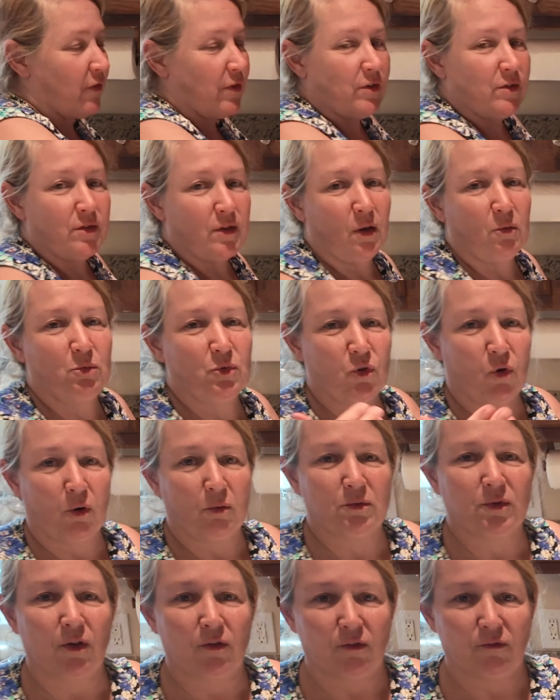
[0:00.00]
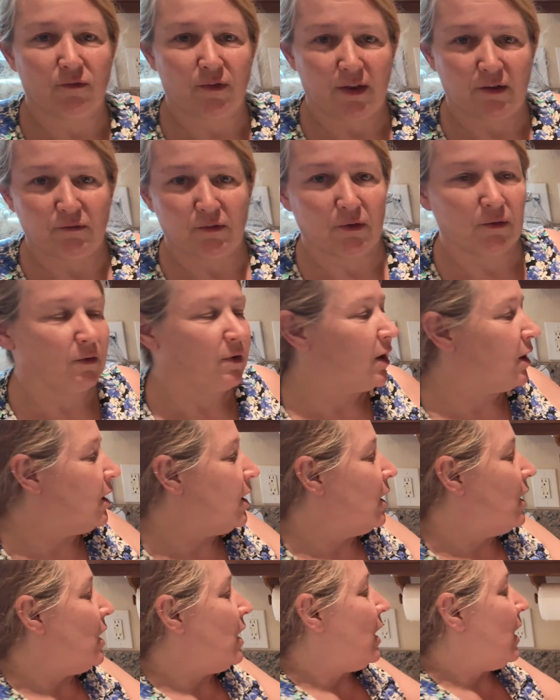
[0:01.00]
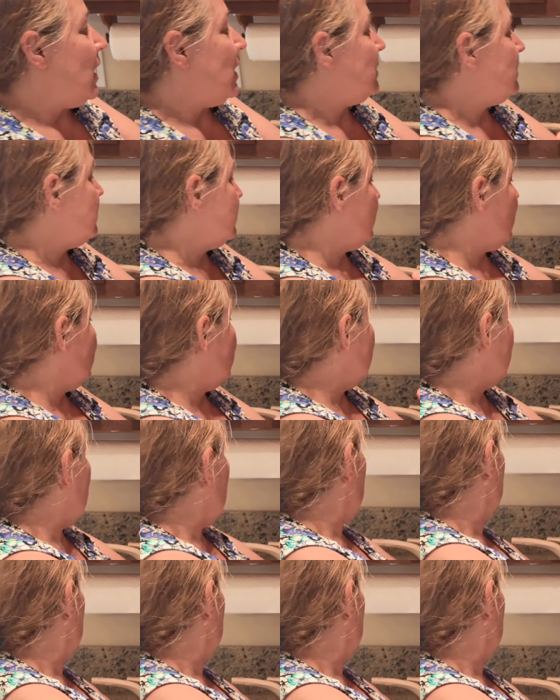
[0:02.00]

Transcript: of this absorbs all the flavor. It's going